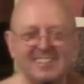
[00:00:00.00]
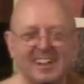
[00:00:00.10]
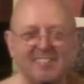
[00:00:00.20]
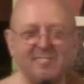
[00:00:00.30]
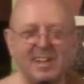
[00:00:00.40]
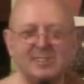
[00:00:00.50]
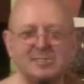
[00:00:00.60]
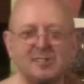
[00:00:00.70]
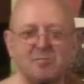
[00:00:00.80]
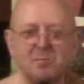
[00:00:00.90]
I've met
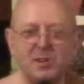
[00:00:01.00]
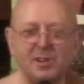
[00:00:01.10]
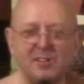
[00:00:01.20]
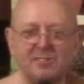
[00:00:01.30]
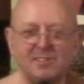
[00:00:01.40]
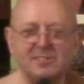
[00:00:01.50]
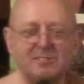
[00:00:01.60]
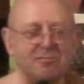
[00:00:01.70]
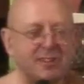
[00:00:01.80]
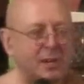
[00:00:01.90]
sort of murderers
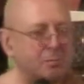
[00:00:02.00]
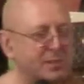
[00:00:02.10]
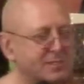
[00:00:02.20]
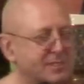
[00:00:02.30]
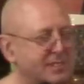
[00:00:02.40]
and rapists in